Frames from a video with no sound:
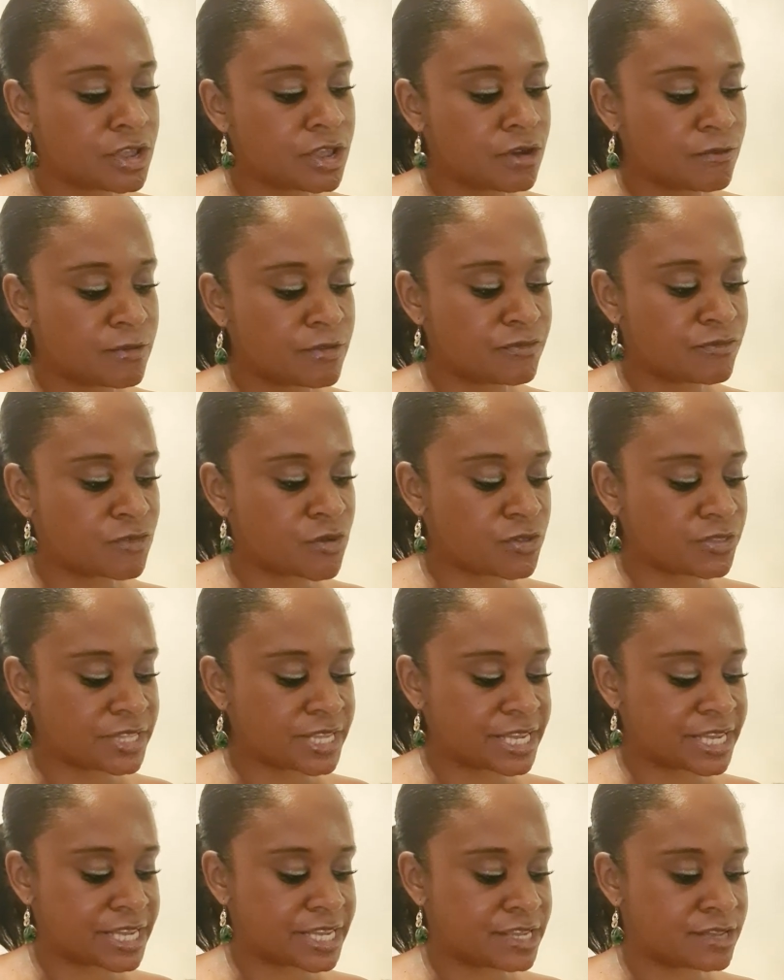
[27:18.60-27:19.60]
we've got
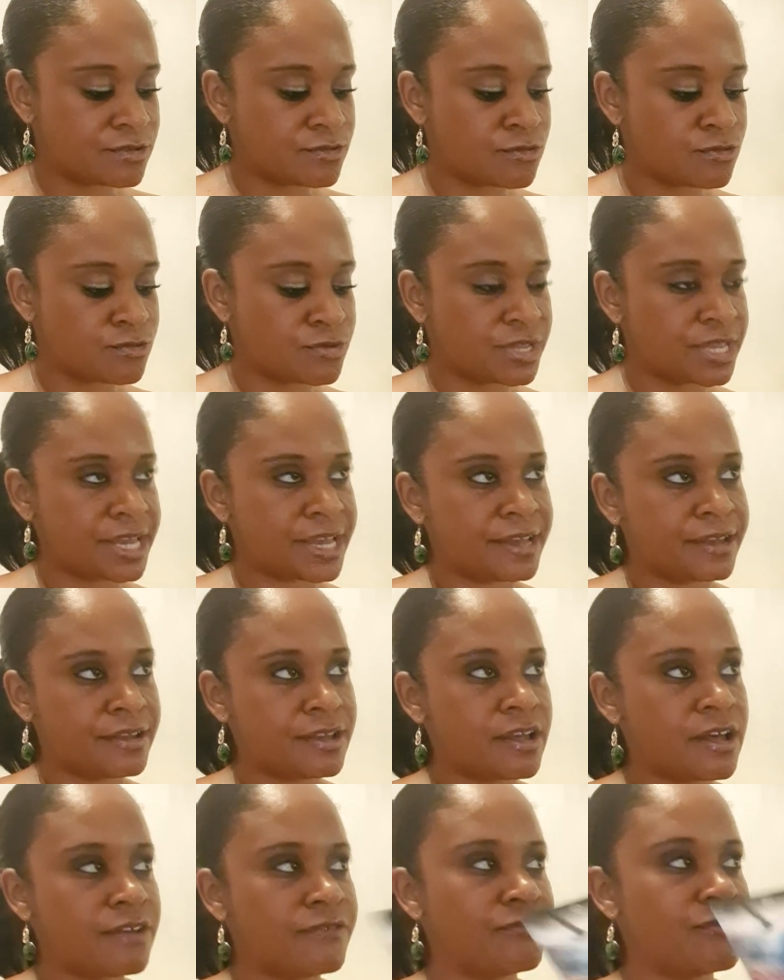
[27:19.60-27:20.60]
the eagle. Yeah,
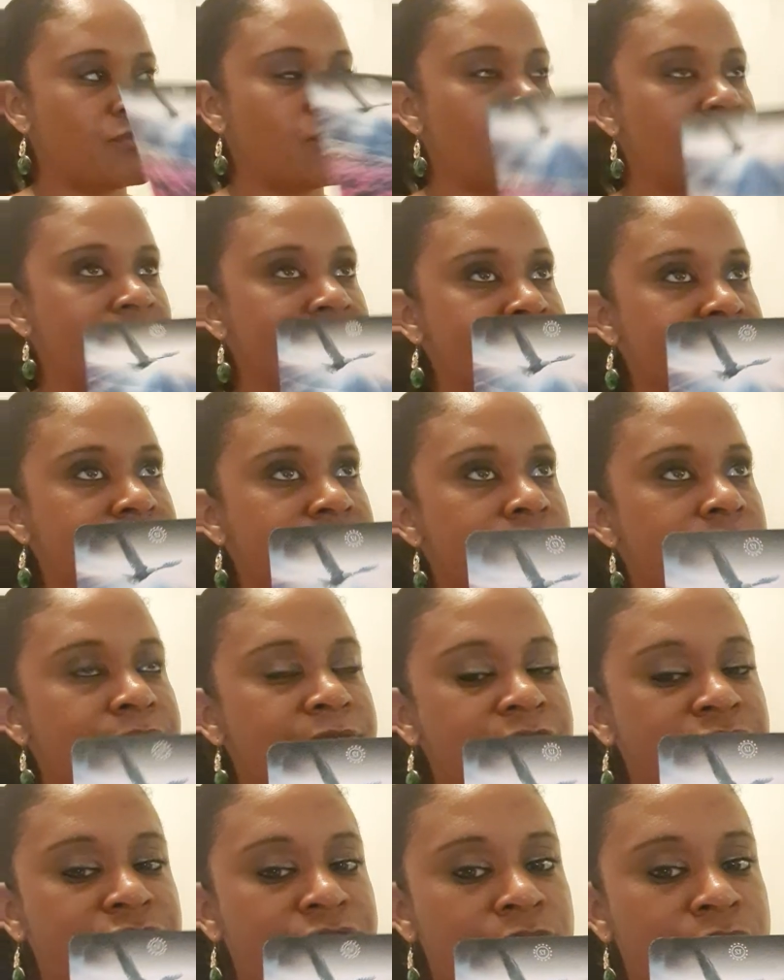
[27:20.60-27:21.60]
I feel like
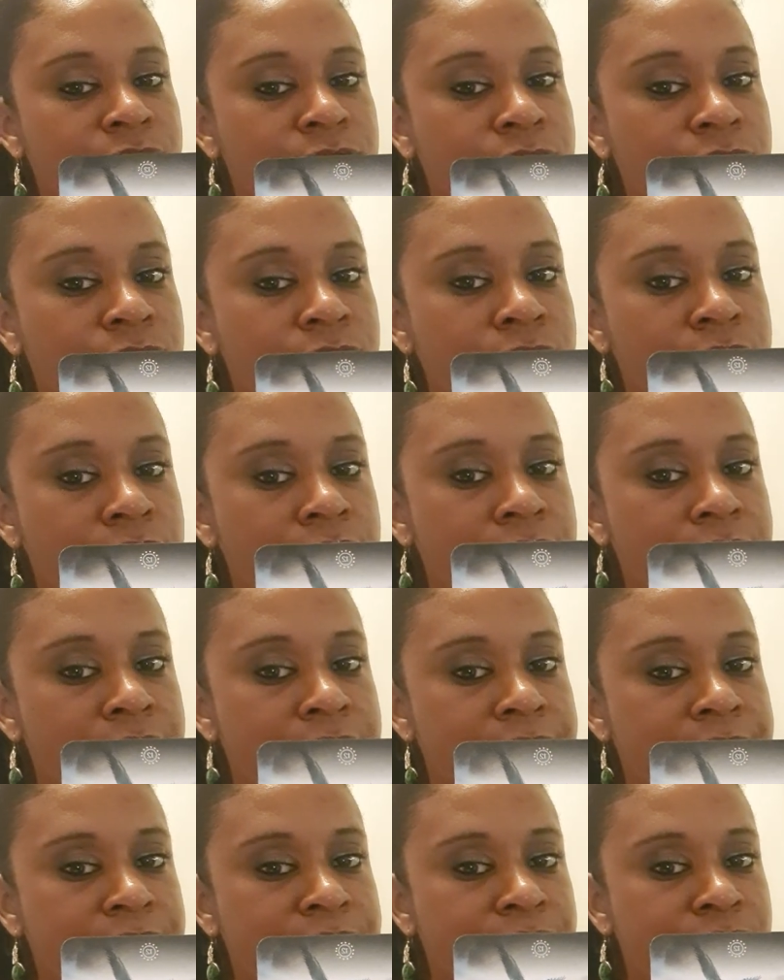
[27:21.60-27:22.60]
some of you
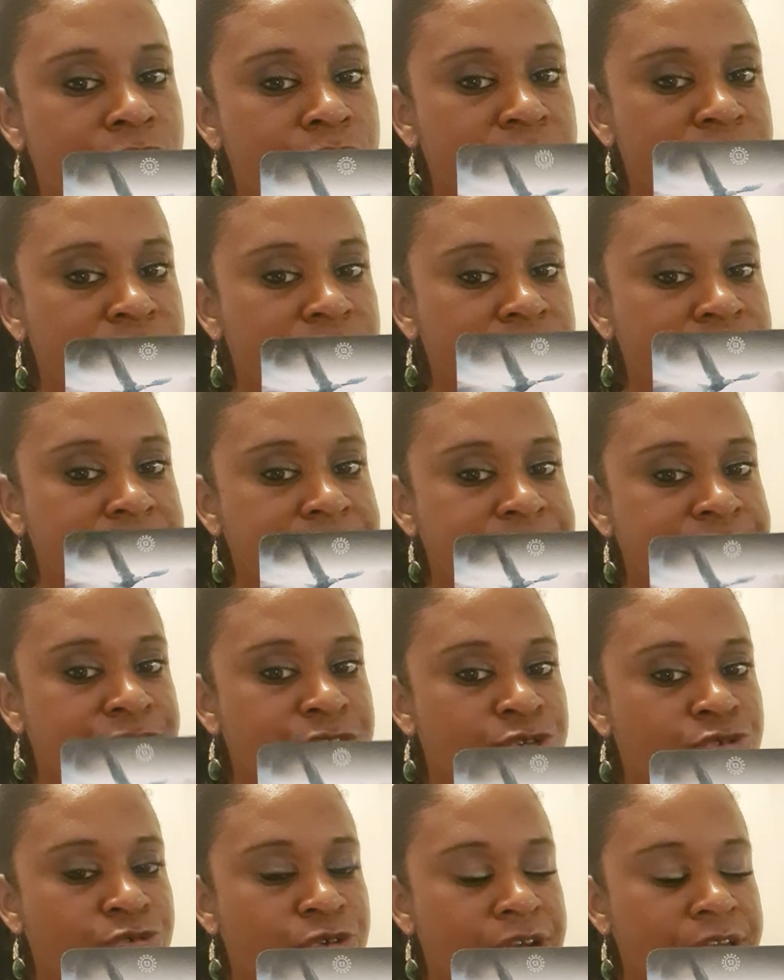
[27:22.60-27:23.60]
with
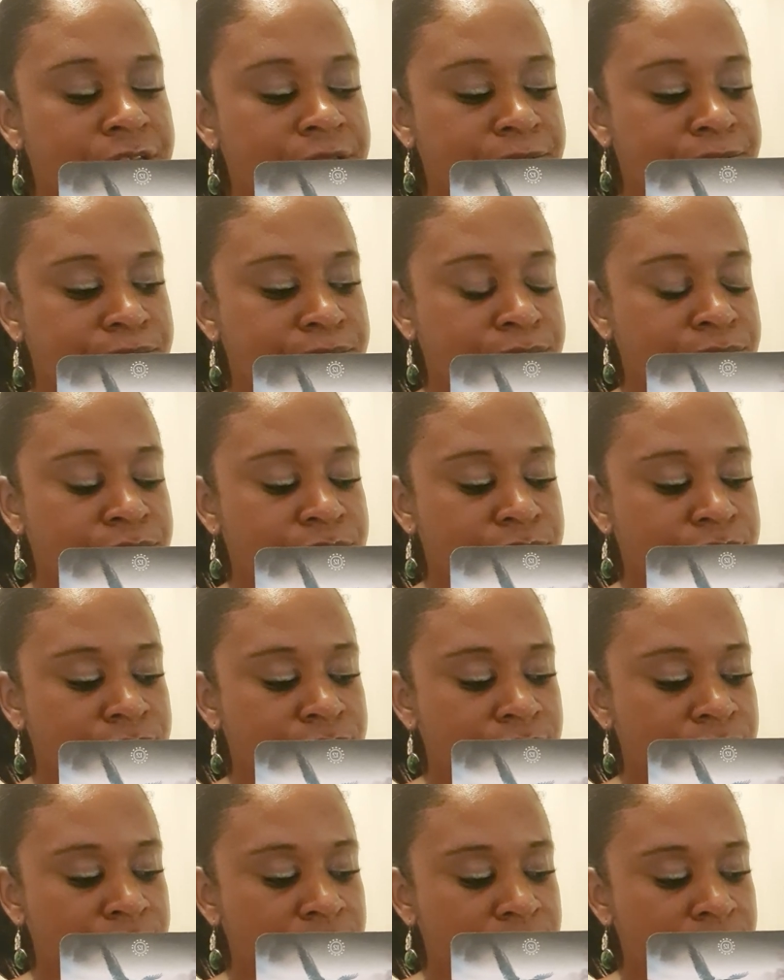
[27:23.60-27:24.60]
these dreams,
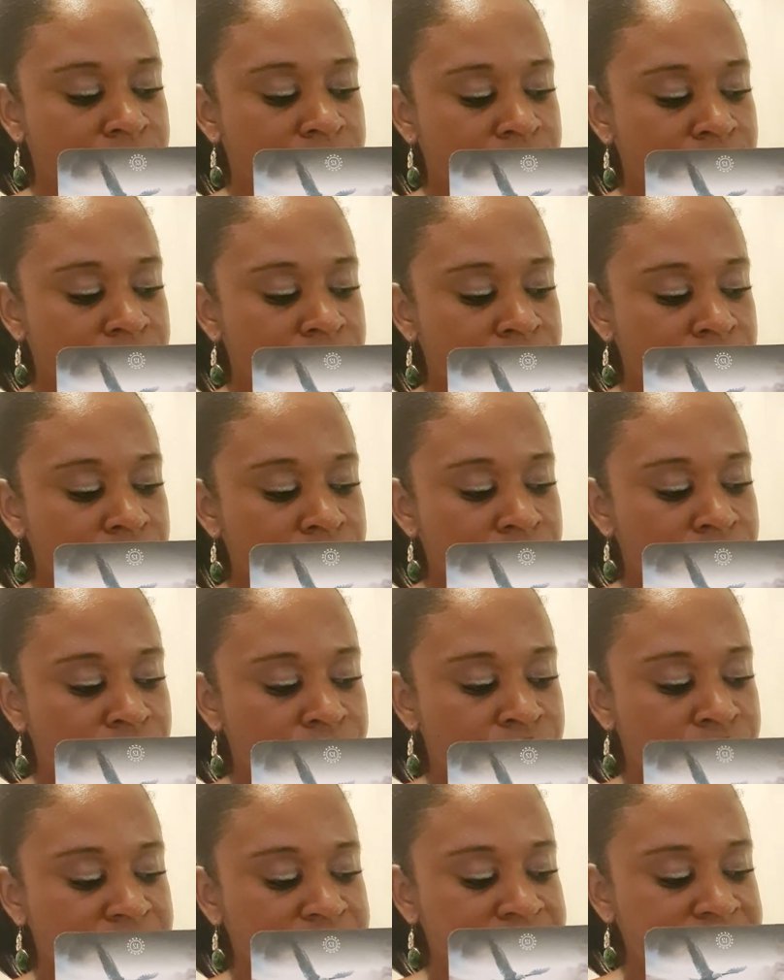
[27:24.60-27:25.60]

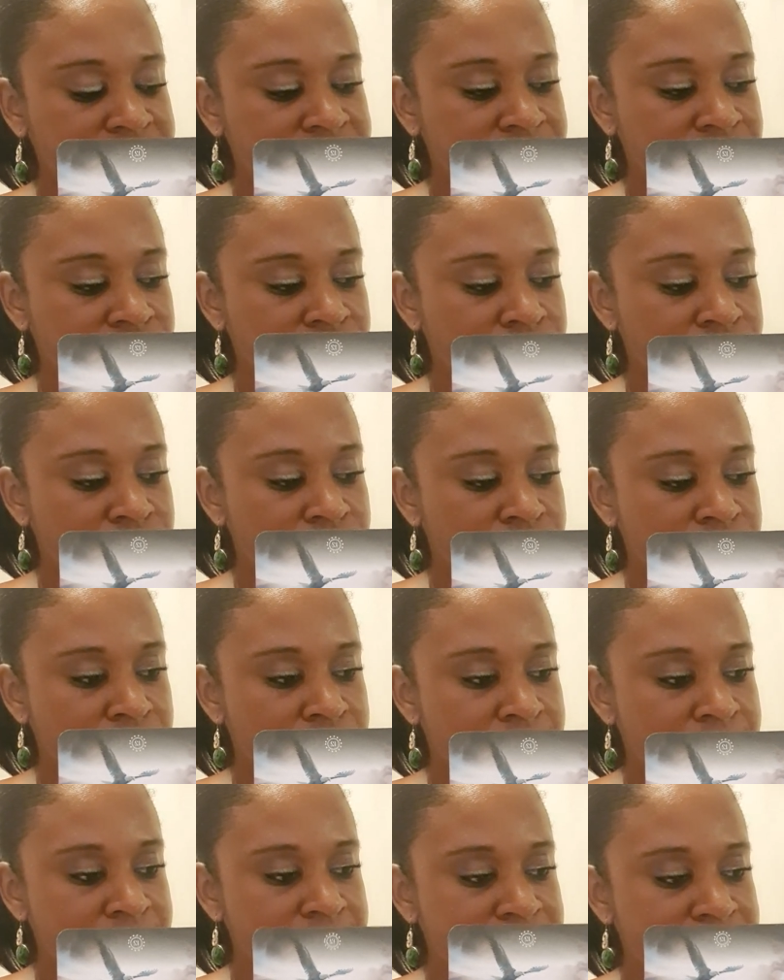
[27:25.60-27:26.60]
this is going
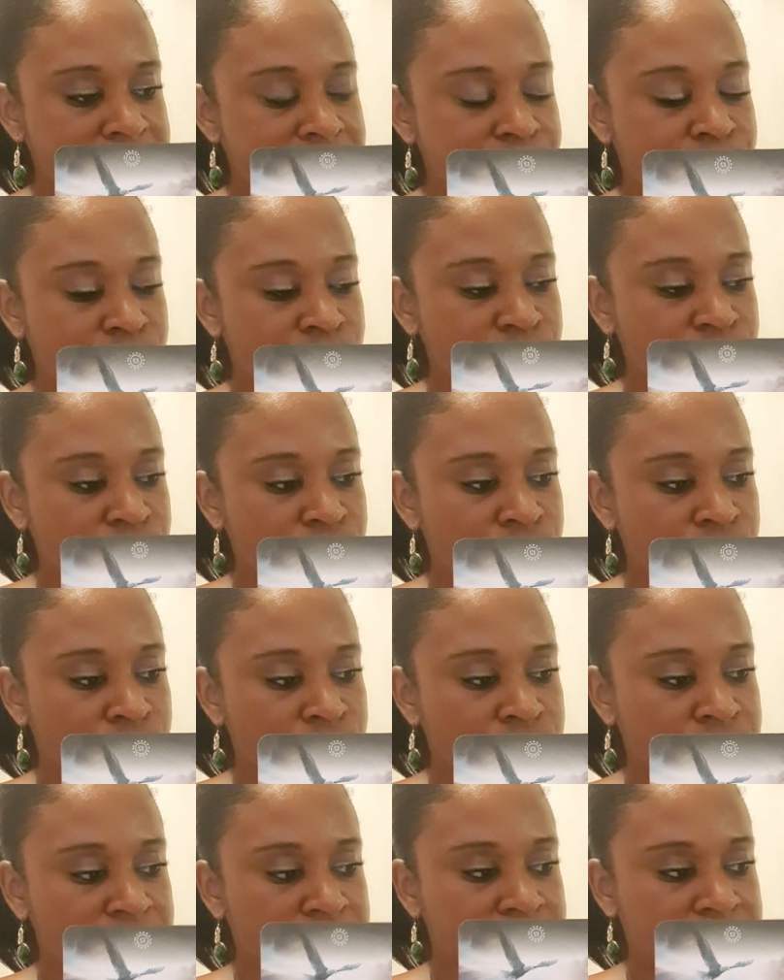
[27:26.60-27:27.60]
to enable
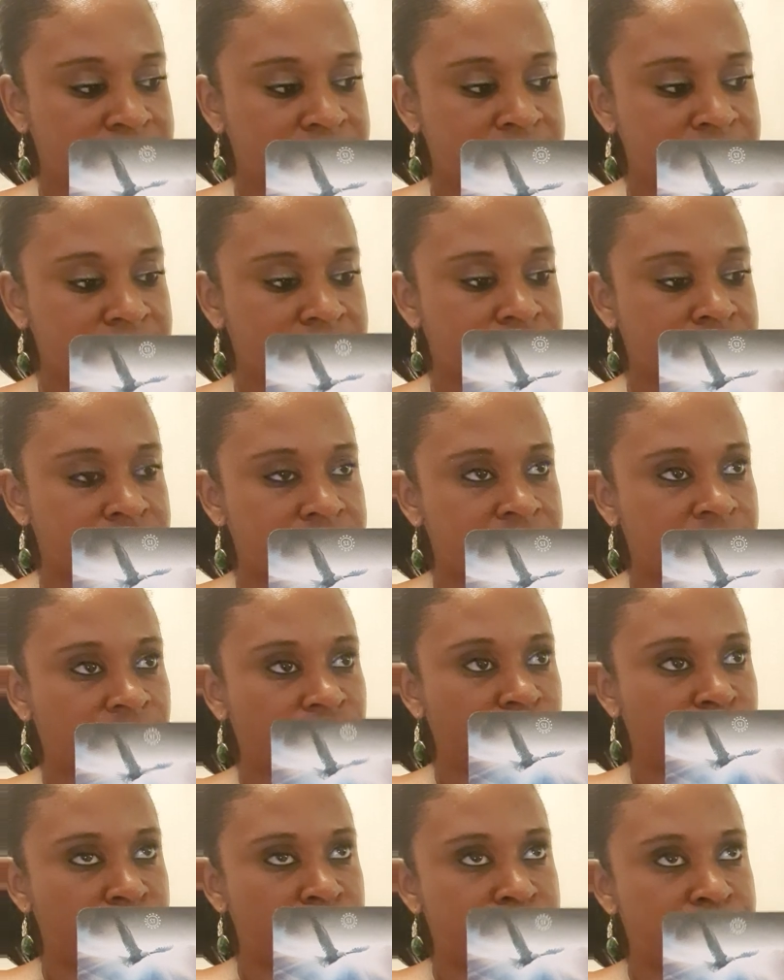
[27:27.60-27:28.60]
you to see things
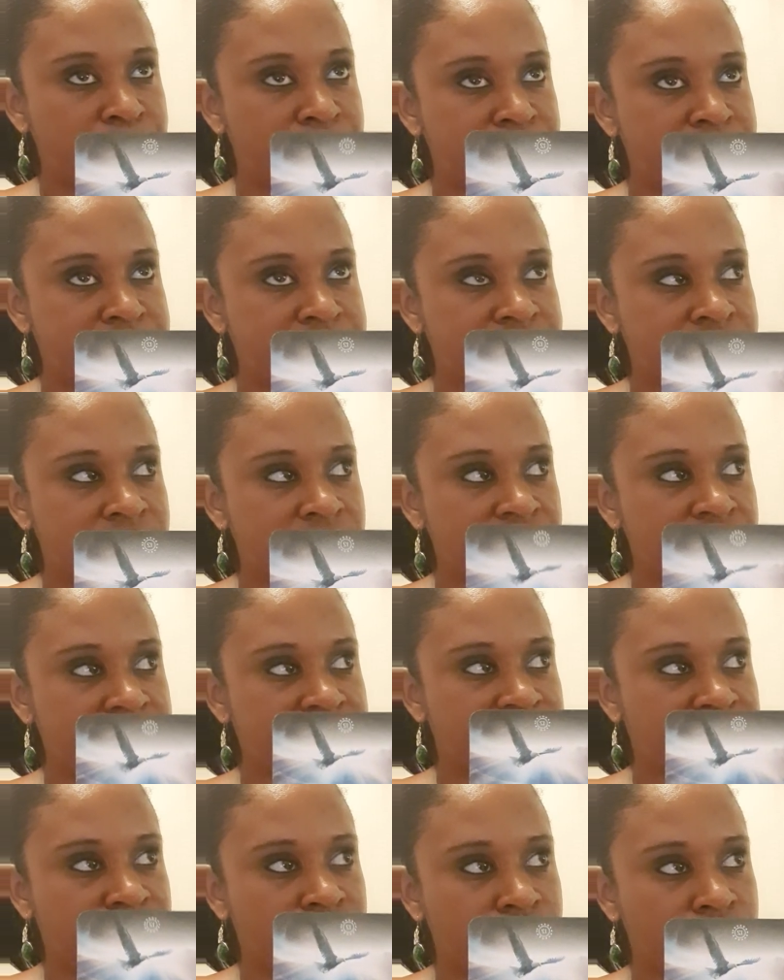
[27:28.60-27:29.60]
from a bird's eye
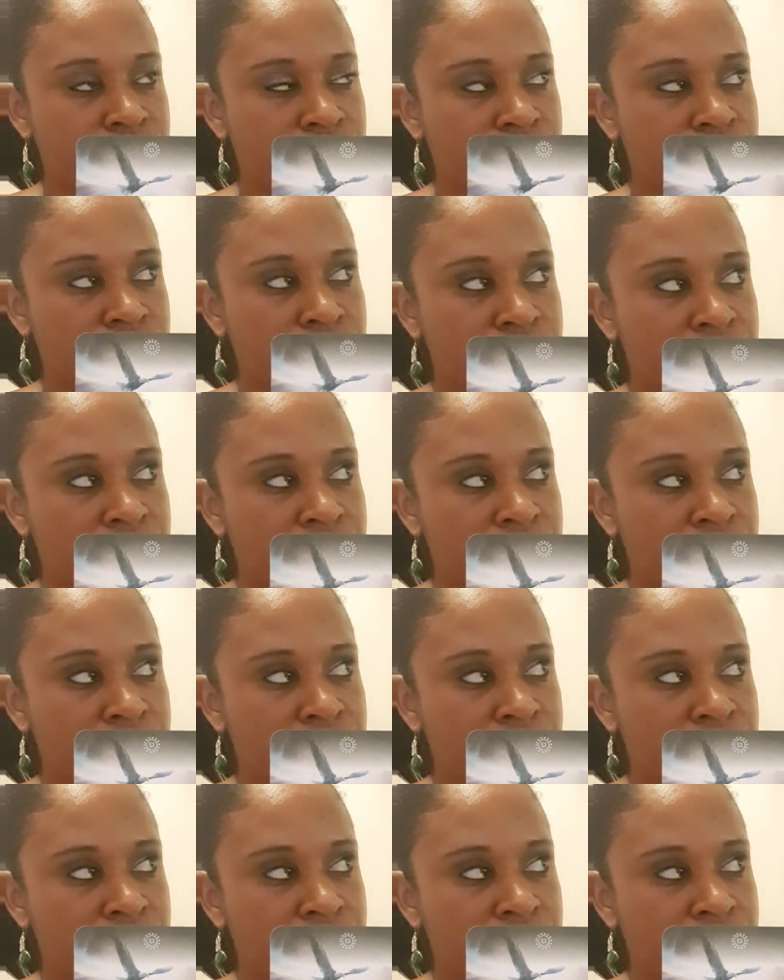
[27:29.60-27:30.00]
view.